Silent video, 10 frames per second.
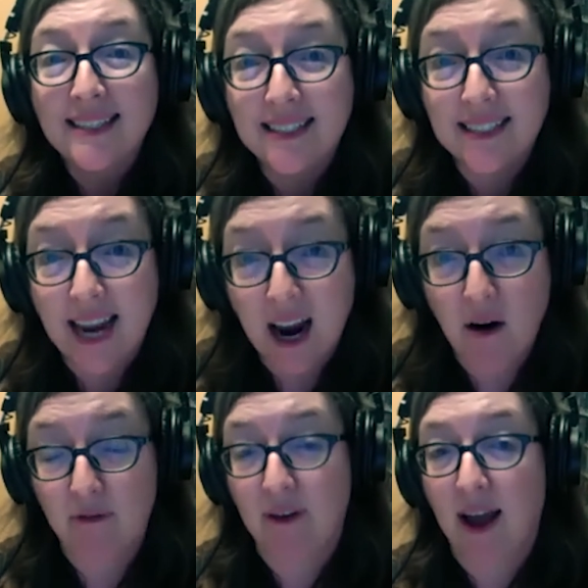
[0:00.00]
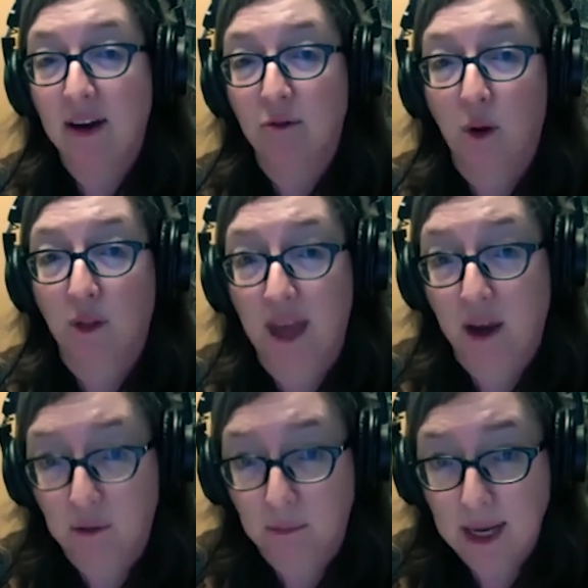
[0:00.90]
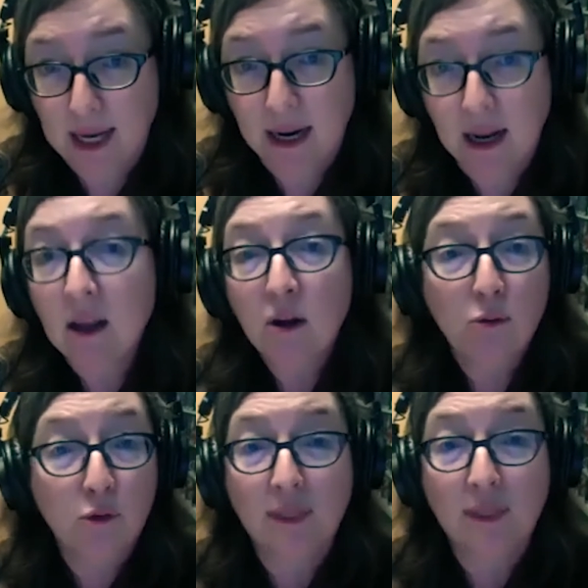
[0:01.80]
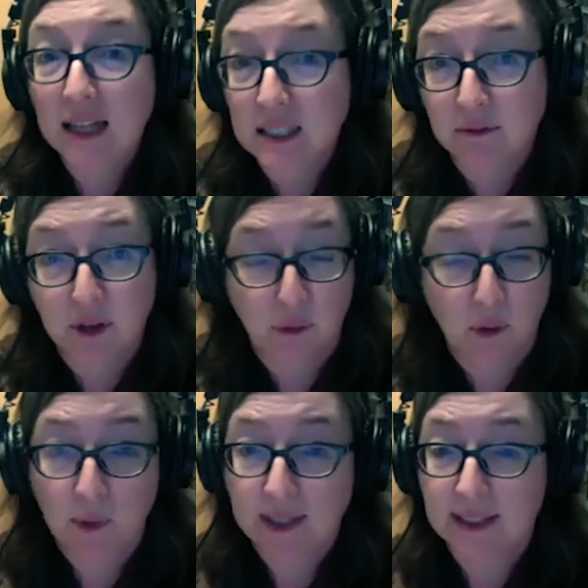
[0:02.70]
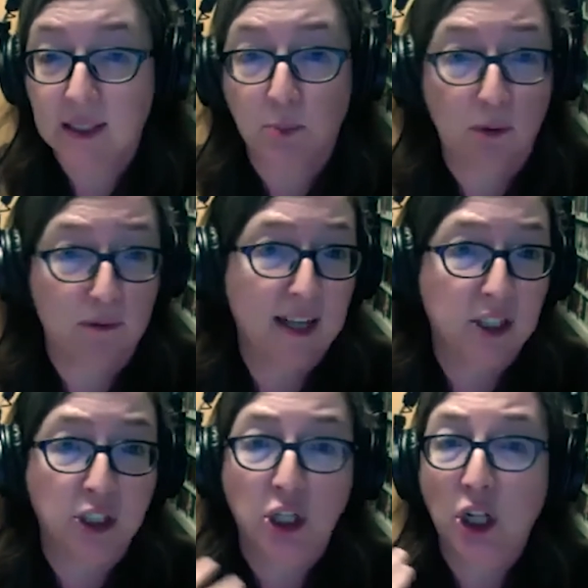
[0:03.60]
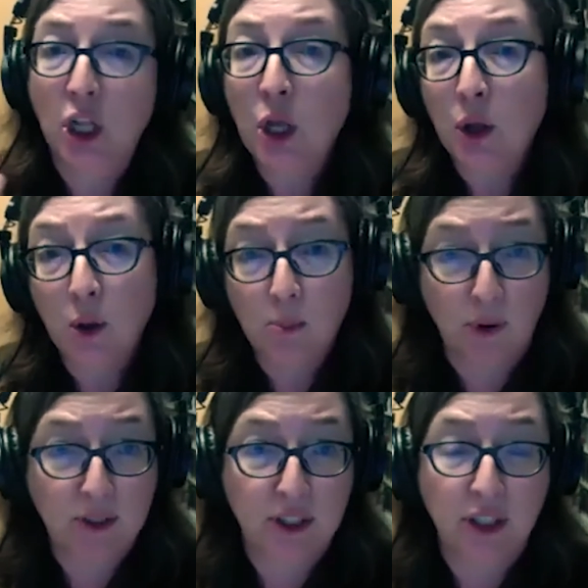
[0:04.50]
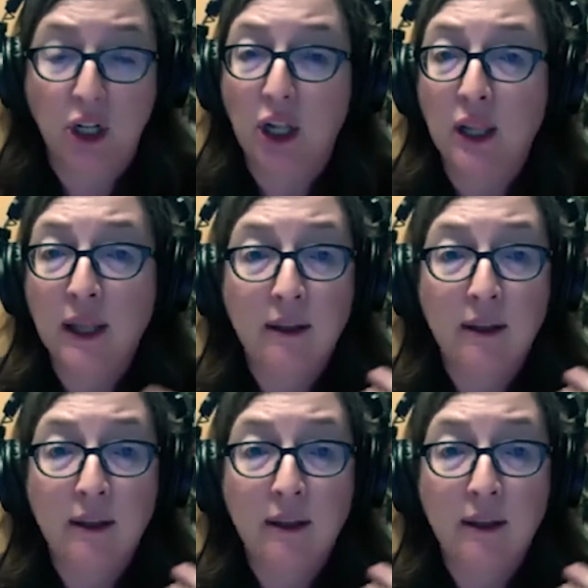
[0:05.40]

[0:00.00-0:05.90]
terrified of what that could mean for lots of different reasons: professional, personal,